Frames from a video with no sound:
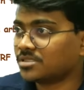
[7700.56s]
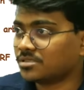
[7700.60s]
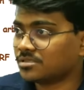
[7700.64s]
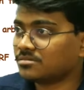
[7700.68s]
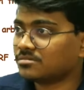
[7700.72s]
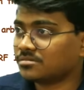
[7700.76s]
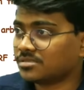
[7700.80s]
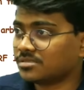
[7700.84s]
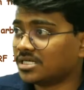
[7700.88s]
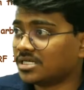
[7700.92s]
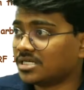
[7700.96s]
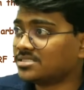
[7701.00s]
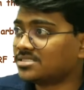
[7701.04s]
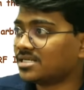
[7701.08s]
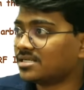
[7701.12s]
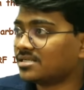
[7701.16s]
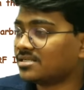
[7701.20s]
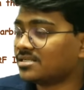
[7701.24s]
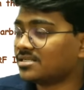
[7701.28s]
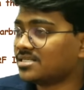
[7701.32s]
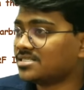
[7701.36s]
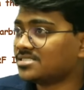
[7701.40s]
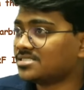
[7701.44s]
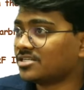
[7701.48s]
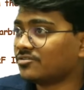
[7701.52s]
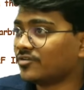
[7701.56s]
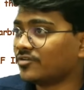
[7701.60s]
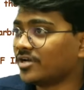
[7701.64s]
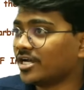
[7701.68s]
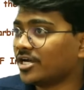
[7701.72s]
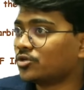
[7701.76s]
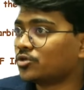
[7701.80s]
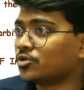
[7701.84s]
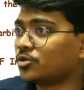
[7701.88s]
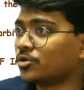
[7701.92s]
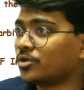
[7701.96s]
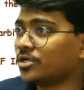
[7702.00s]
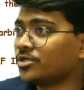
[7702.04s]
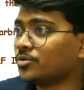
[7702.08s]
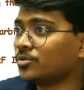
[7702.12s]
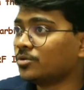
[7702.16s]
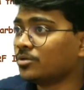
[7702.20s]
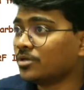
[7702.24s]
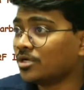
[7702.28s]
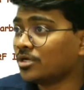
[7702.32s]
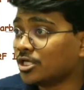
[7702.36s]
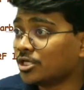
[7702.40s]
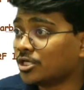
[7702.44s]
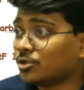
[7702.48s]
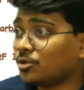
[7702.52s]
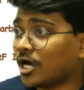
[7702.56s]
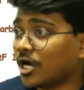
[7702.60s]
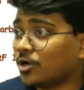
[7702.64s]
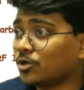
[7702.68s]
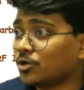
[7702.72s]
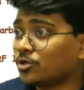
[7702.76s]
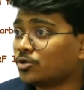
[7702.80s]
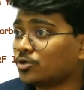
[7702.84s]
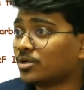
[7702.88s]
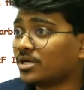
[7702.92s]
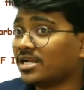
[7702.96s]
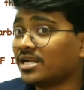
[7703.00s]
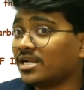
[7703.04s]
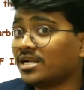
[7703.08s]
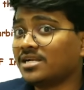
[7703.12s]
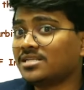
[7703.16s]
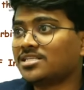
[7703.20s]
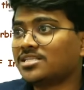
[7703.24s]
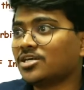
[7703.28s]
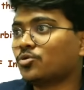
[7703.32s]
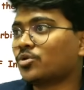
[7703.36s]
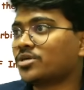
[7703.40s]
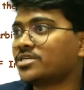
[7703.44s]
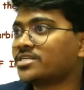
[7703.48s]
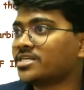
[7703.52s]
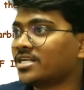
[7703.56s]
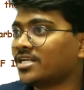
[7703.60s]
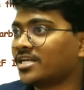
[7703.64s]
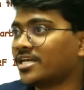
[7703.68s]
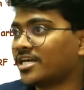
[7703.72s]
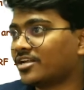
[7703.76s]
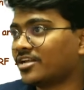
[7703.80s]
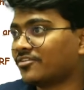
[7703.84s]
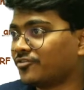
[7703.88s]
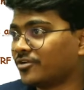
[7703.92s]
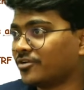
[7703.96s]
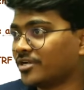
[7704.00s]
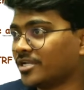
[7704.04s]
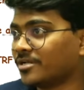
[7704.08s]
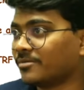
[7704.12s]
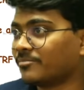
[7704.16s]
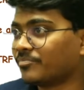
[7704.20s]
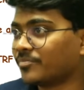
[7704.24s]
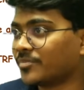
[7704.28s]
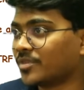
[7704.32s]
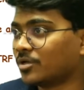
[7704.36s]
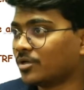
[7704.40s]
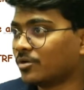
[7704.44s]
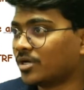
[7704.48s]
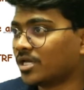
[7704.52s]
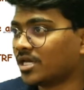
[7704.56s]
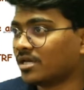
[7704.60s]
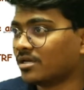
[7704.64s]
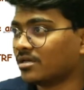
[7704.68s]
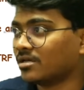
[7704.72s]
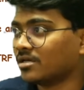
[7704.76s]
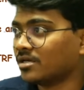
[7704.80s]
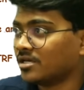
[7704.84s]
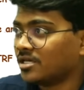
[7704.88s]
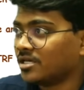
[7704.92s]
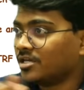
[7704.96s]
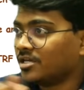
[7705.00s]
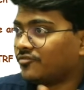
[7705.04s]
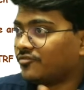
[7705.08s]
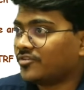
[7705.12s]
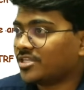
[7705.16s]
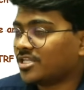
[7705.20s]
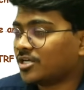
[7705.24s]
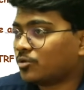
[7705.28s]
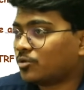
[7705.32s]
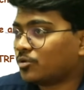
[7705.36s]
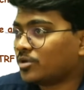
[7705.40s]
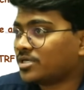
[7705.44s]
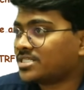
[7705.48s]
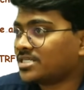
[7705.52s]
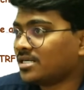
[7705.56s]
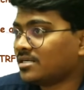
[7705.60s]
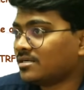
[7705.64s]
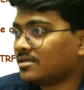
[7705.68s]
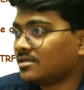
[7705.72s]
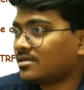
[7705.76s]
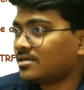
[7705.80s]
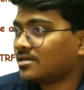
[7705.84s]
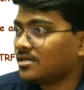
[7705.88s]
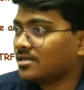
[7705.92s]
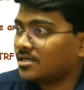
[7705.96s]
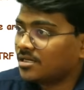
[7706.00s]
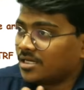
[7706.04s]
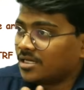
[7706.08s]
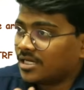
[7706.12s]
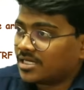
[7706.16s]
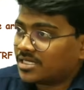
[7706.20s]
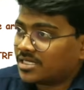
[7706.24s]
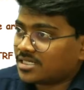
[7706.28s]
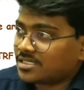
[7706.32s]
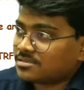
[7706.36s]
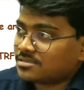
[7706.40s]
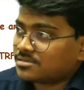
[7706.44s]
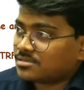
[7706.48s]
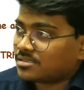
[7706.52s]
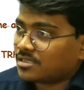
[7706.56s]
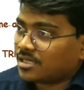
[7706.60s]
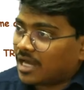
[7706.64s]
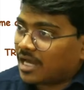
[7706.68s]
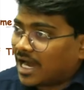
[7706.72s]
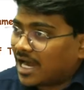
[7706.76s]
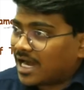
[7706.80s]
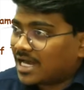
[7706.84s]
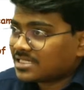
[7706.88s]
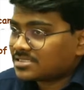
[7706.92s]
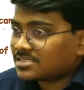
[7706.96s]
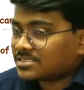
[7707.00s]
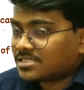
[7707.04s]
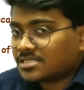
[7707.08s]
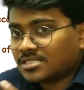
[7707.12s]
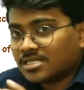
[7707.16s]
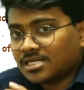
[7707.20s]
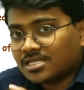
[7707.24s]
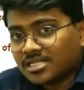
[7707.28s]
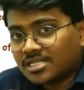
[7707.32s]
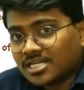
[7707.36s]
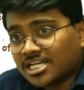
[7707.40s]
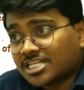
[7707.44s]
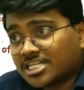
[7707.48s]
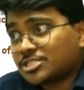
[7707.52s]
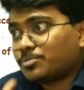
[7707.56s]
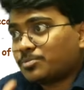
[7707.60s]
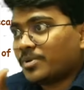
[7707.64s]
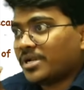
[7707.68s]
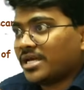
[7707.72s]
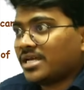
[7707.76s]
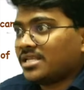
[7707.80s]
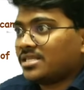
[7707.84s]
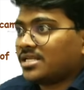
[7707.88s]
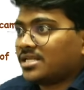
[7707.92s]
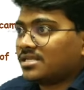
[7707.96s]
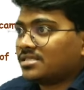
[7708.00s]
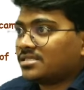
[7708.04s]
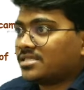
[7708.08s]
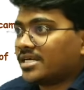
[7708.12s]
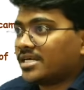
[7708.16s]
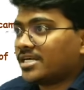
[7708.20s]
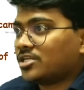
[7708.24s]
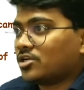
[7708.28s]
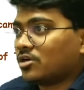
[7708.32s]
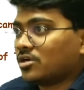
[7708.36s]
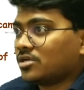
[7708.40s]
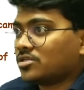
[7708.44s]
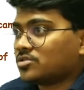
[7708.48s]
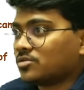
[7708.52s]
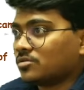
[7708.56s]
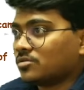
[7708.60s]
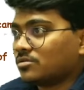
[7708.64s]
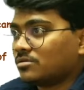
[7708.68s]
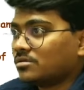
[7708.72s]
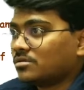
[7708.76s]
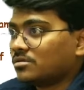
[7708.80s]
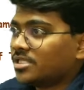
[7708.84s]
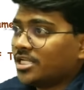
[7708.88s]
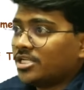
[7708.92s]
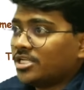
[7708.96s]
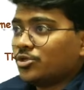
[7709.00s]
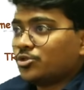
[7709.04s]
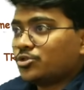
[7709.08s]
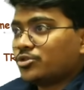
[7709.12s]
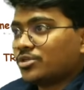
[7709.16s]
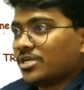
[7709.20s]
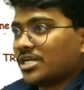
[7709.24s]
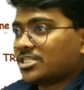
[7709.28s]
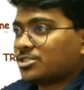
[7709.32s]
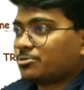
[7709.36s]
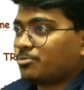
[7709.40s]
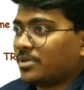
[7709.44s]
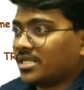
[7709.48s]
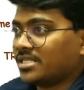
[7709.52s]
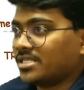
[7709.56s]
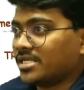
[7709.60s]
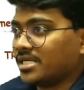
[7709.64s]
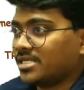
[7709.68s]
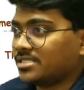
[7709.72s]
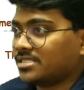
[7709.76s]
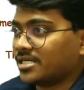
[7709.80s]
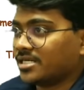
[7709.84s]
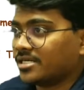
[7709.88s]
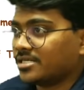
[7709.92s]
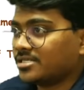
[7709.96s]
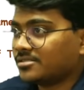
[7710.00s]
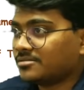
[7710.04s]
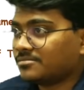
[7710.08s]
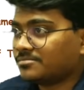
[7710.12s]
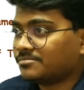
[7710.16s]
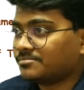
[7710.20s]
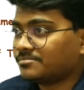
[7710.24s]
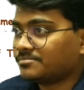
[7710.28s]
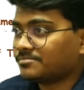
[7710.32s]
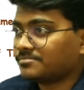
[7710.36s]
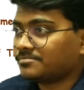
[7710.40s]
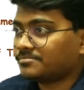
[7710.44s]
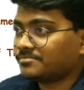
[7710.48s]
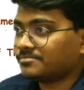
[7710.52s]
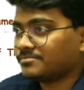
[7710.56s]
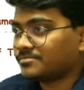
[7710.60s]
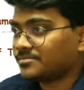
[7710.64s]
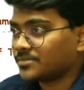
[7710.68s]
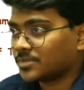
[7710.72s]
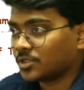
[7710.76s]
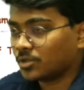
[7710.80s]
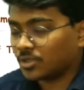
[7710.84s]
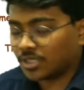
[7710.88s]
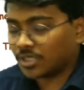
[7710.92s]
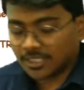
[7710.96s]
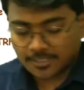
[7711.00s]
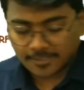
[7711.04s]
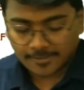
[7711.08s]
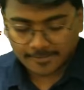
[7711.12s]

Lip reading: that's the reason why I told you you have to read the question carefully. Okay, if in the question it is asked that explain that threat also, then you should explain that threat. Okay,